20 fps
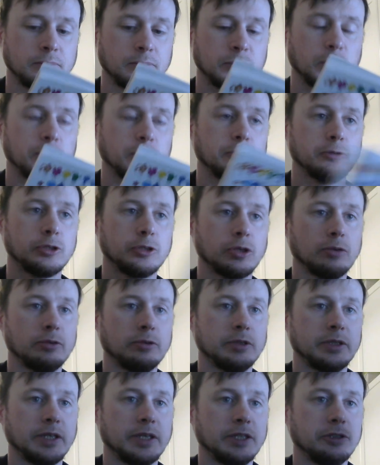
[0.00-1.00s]
Now, we were told
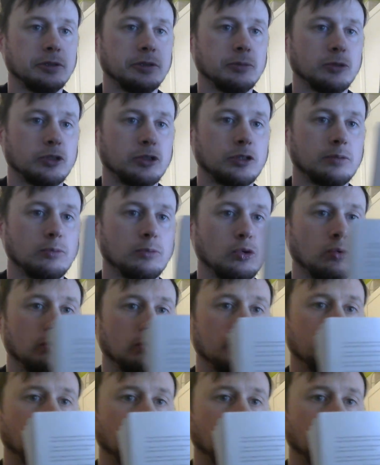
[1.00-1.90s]
that Daydream was small.